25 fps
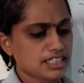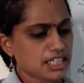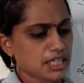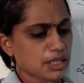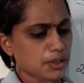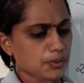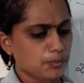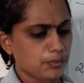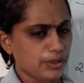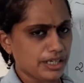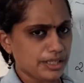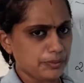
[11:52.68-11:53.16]

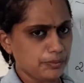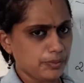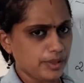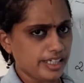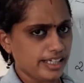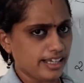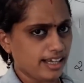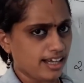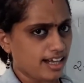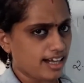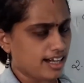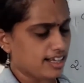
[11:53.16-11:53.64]
when we
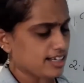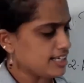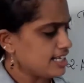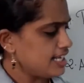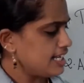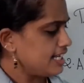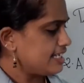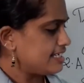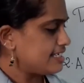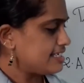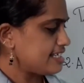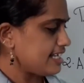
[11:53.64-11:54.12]
are
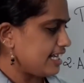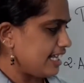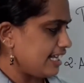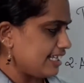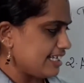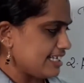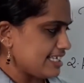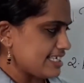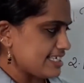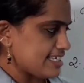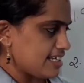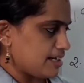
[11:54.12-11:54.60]

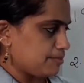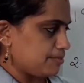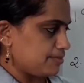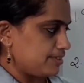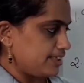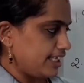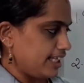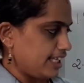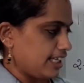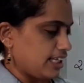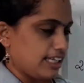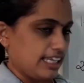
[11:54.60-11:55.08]
telling
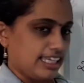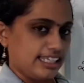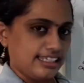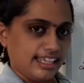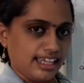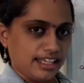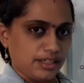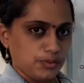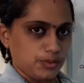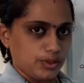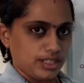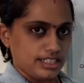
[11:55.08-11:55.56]
something in
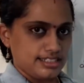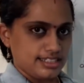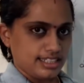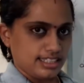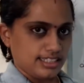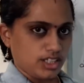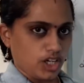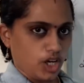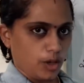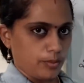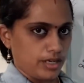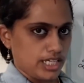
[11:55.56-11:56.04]
inverted
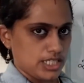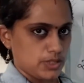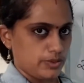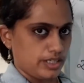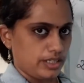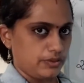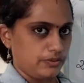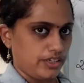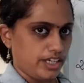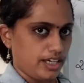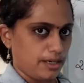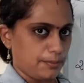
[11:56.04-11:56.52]
commas, when
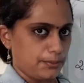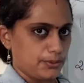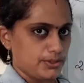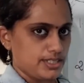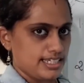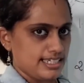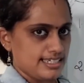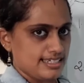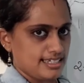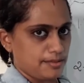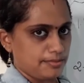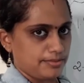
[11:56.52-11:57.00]
we are putting
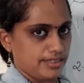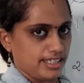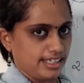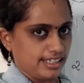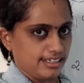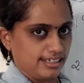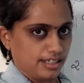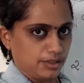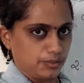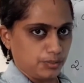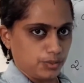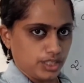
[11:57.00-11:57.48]
something in
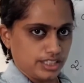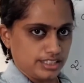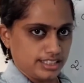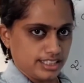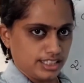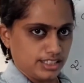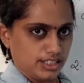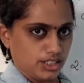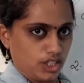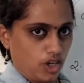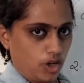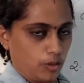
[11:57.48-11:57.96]

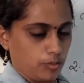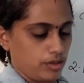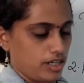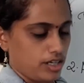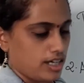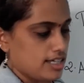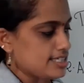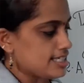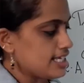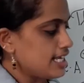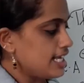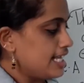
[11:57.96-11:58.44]
inverted commas,
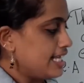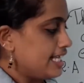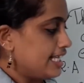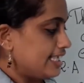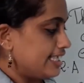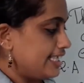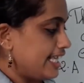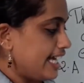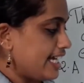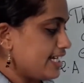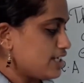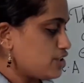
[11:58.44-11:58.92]

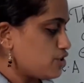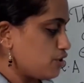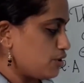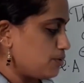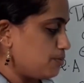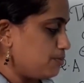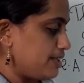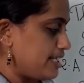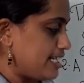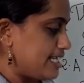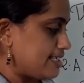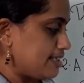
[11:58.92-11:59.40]
that should
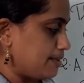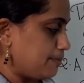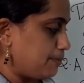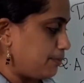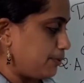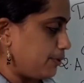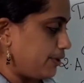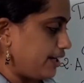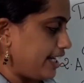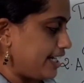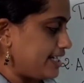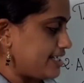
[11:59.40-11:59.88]
be
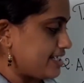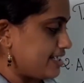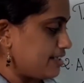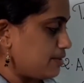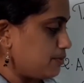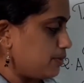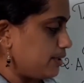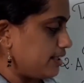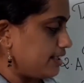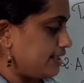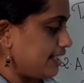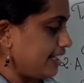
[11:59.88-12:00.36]
separated
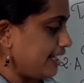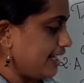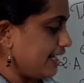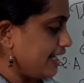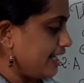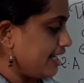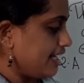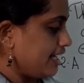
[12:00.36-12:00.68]
with a